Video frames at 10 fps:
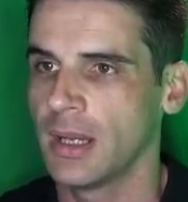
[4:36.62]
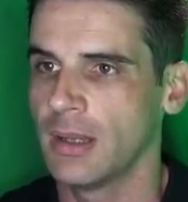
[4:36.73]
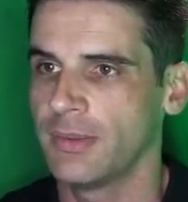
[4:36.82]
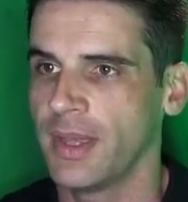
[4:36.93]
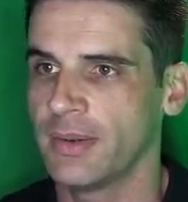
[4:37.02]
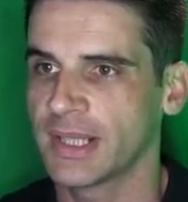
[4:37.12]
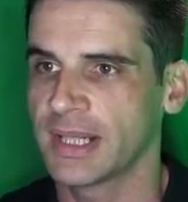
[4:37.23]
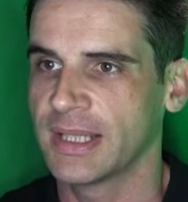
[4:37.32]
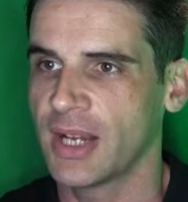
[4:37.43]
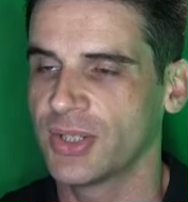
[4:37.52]
There is a
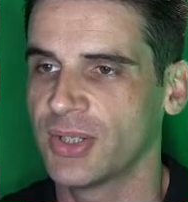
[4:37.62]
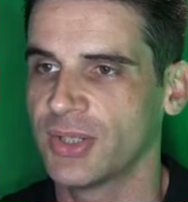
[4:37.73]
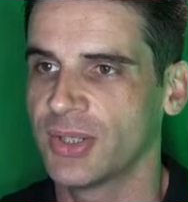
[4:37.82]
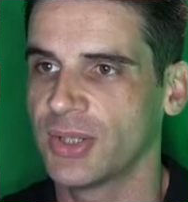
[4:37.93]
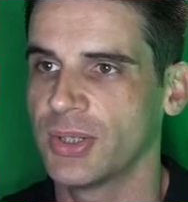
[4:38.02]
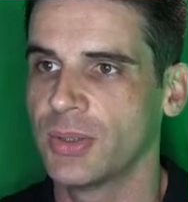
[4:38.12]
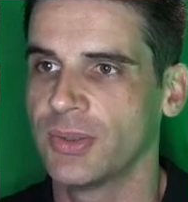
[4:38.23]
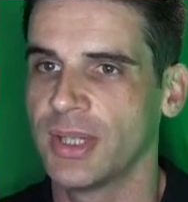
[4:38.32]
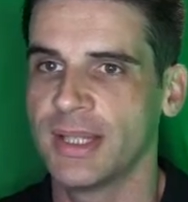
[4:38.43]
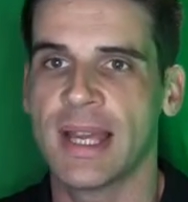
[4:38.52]
connection to
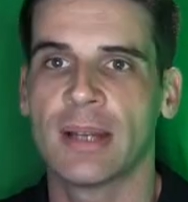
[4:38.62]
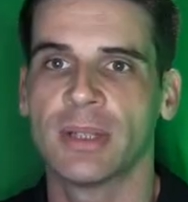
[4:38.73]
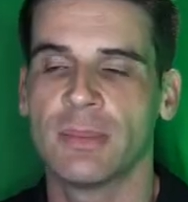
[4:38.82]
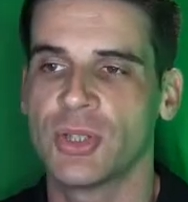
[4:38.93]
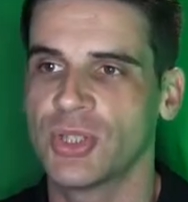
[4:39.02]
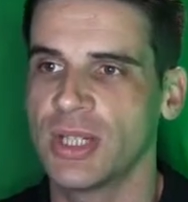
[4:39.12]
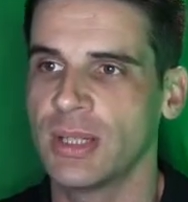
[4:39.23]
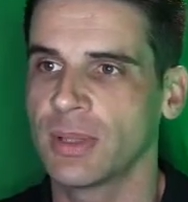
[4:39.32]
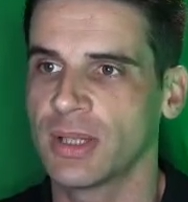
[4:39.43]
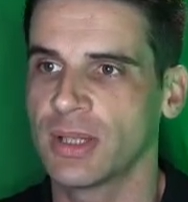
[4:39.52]
the downline machine
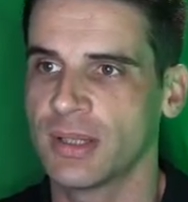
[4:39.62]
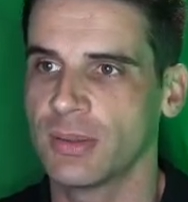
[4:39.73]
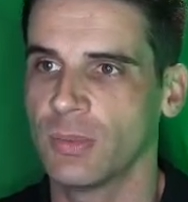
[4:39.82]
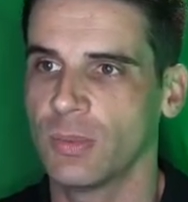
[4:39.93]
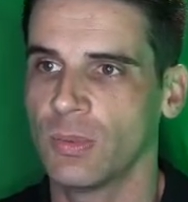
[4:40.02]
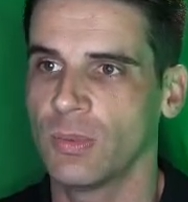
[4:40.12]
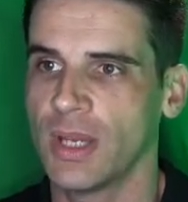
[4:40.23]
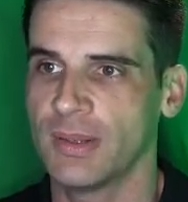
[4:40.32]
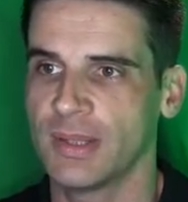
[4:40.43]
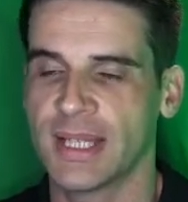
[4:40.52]
because it
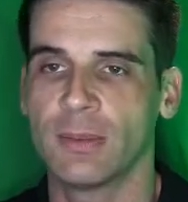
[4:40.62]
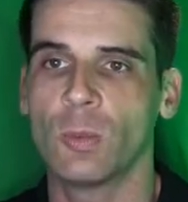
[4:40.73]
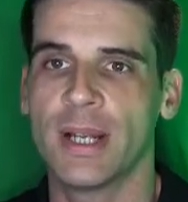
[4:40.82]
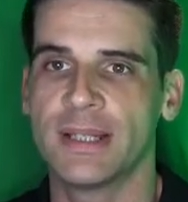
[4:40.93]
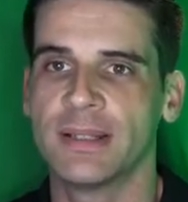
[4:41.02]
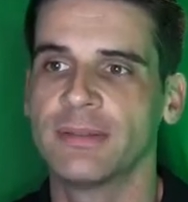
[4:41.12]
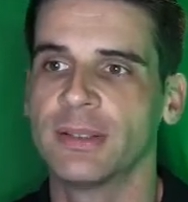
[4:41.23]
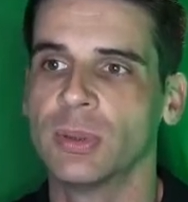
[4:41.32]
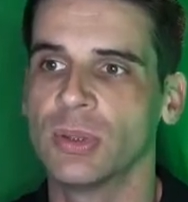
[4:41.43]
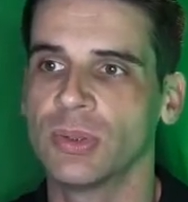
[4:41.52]
is saying waiting for
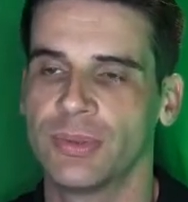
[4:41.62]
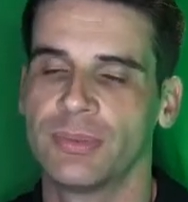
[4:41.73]
board.